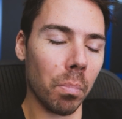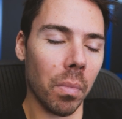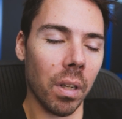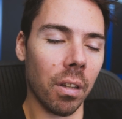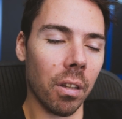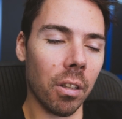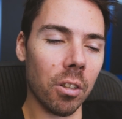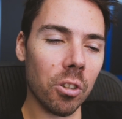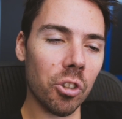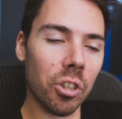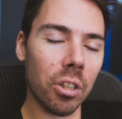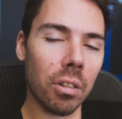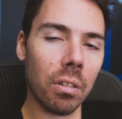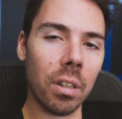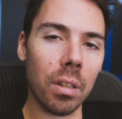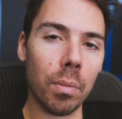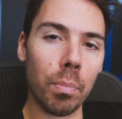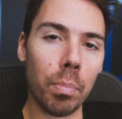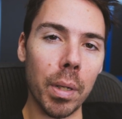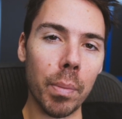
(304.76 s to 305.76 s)
and they're still
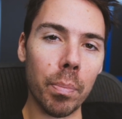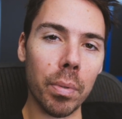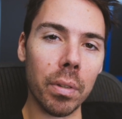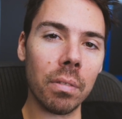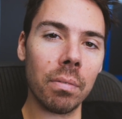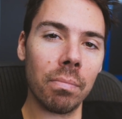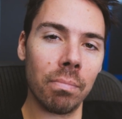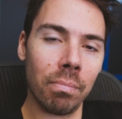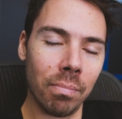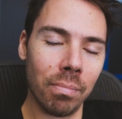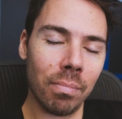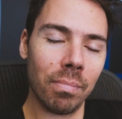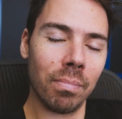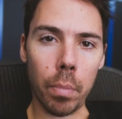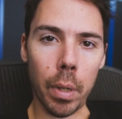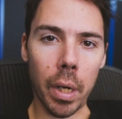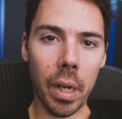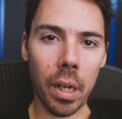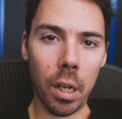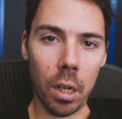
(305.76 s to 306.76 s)
good people.
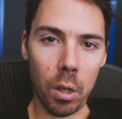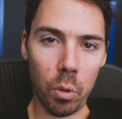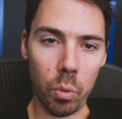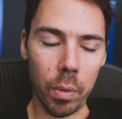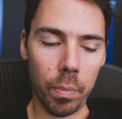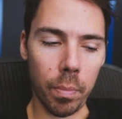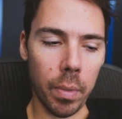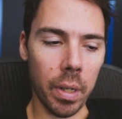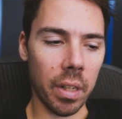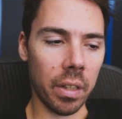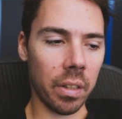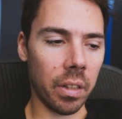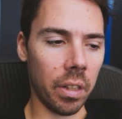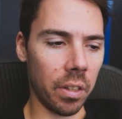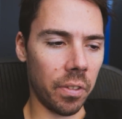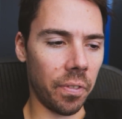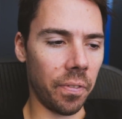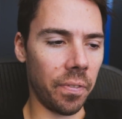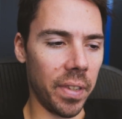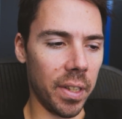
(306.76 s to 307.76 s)
But I gotta admit, it
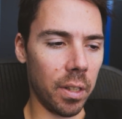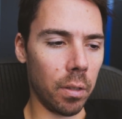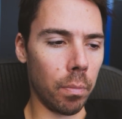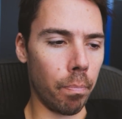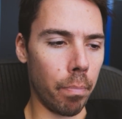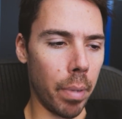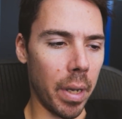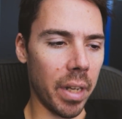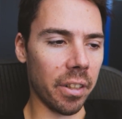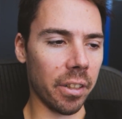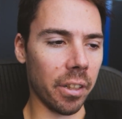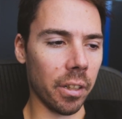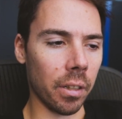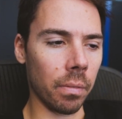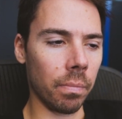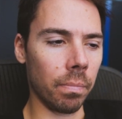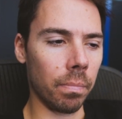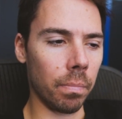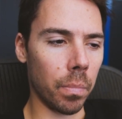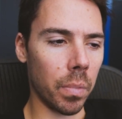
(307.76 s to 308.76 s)
does feel better
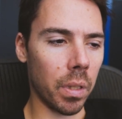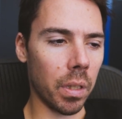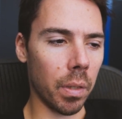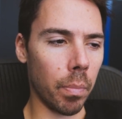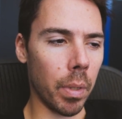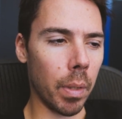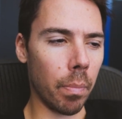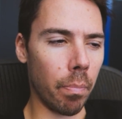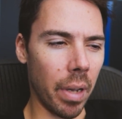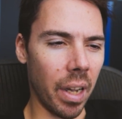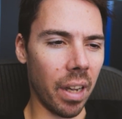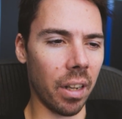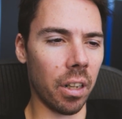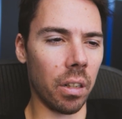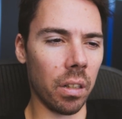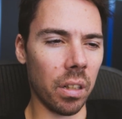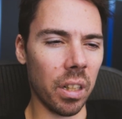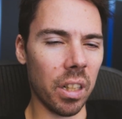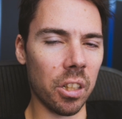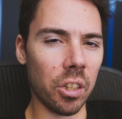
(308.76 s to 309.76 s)
to be
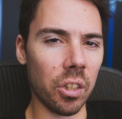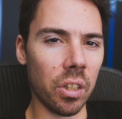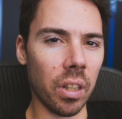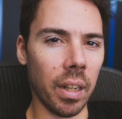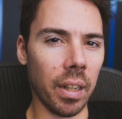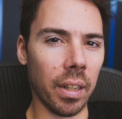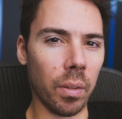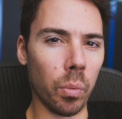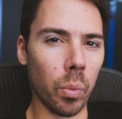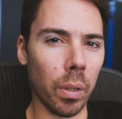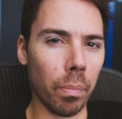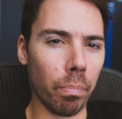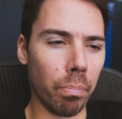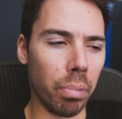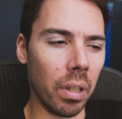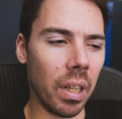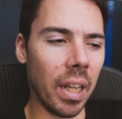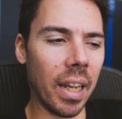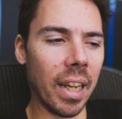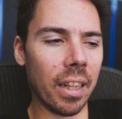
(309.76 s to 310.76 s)
back on this side where
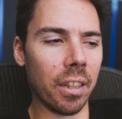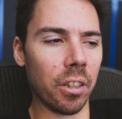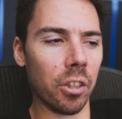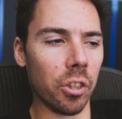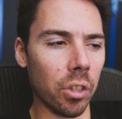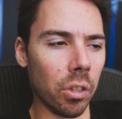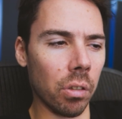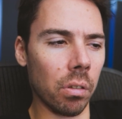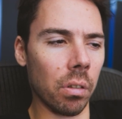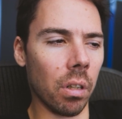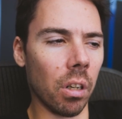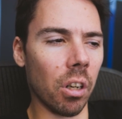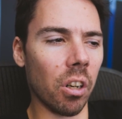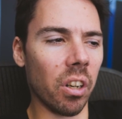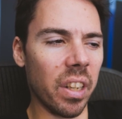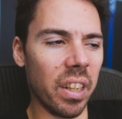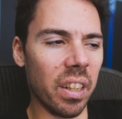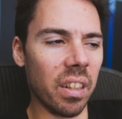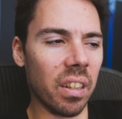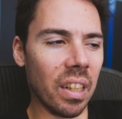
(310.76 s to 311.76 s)
plants are
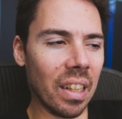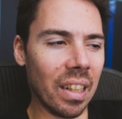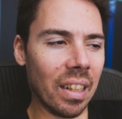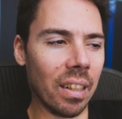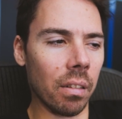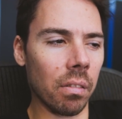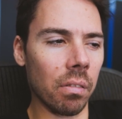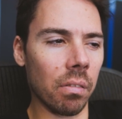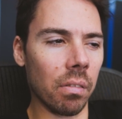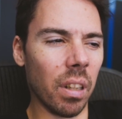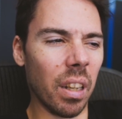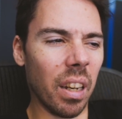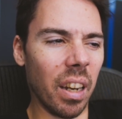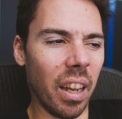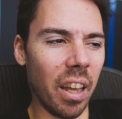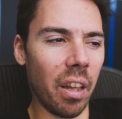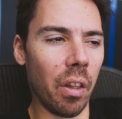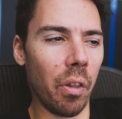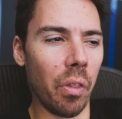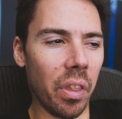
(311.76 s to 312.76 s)
healing and
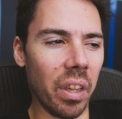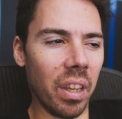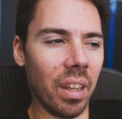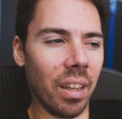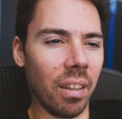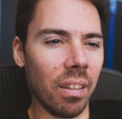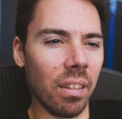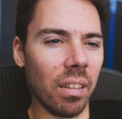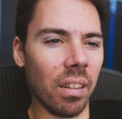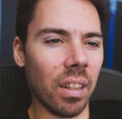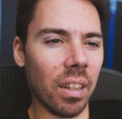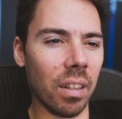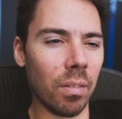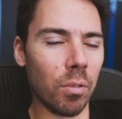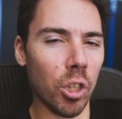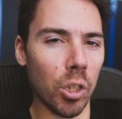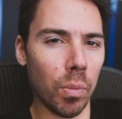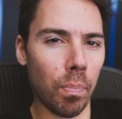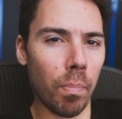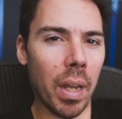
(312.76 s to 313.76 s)
healthy. It
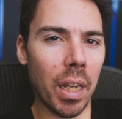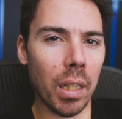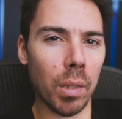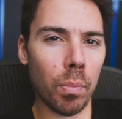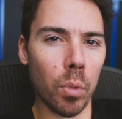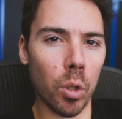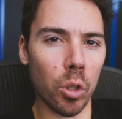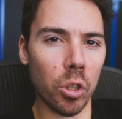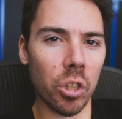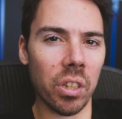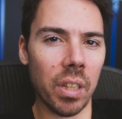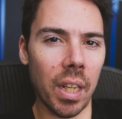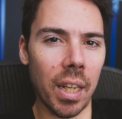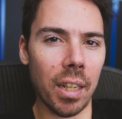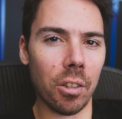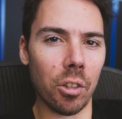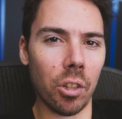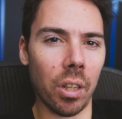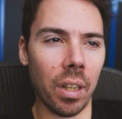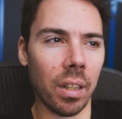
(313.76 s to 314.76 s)
just makes more
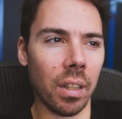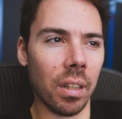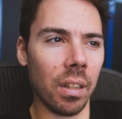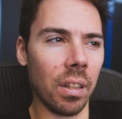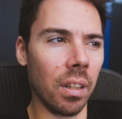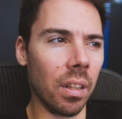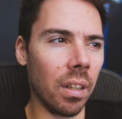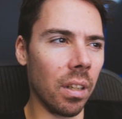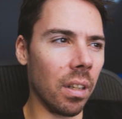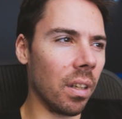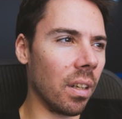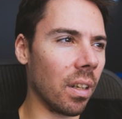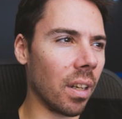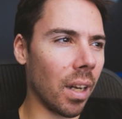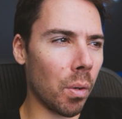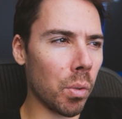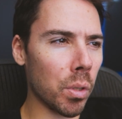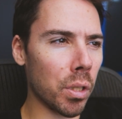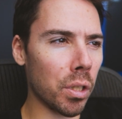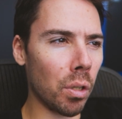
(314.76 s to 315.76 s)
sense. Like,
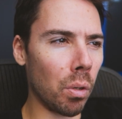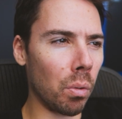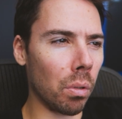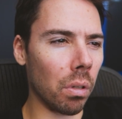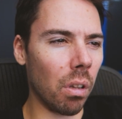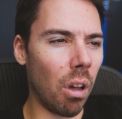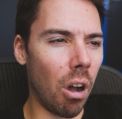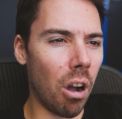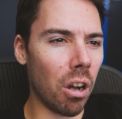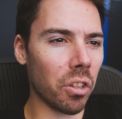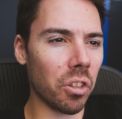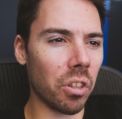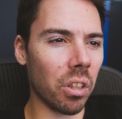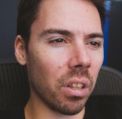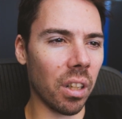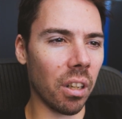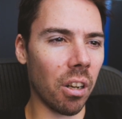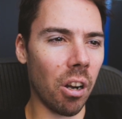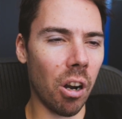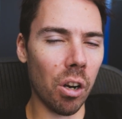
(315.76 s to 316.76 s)
I was so lost
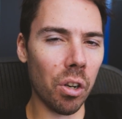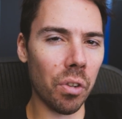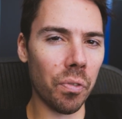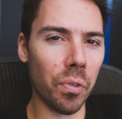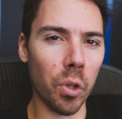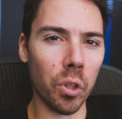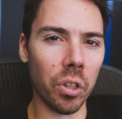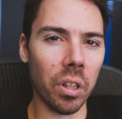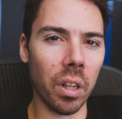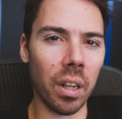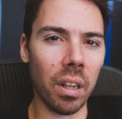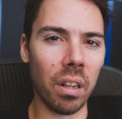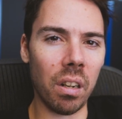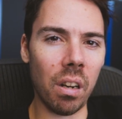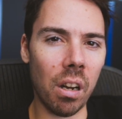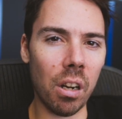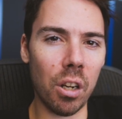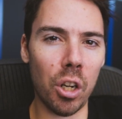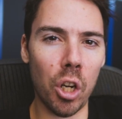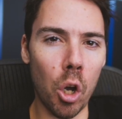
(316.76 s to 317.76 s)
on the carnivore diet,
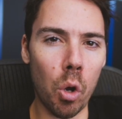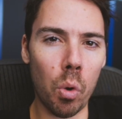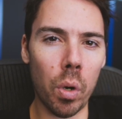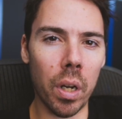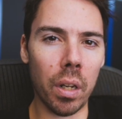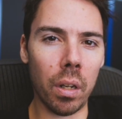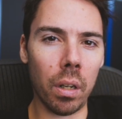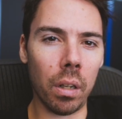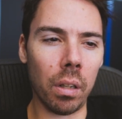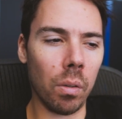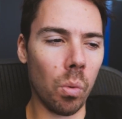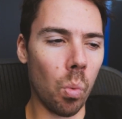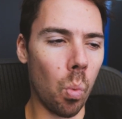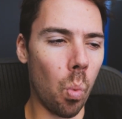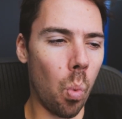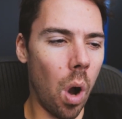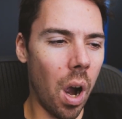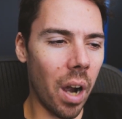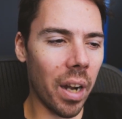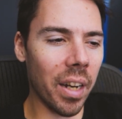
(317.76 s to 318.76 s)
not knowing
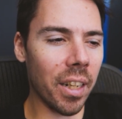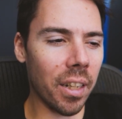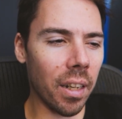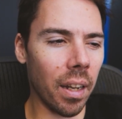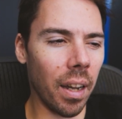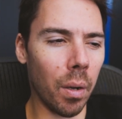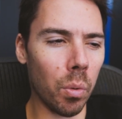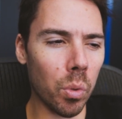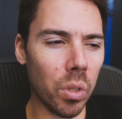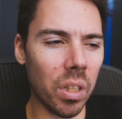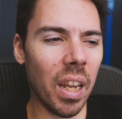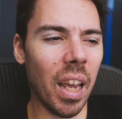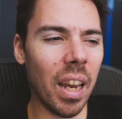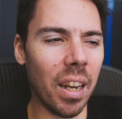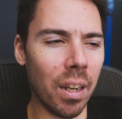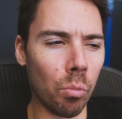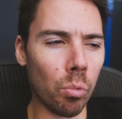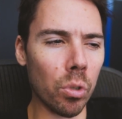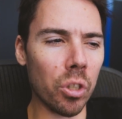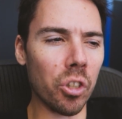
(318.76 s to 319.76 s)
why I was
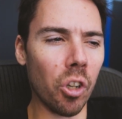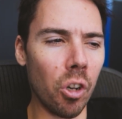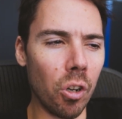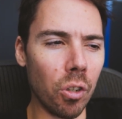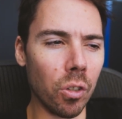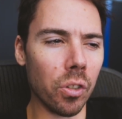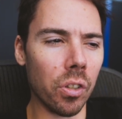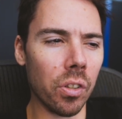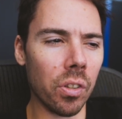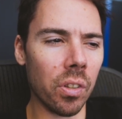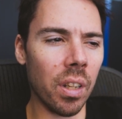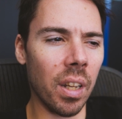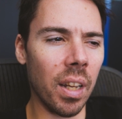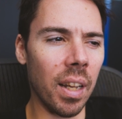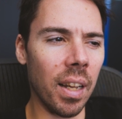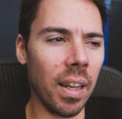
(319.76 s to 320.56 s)
getting results.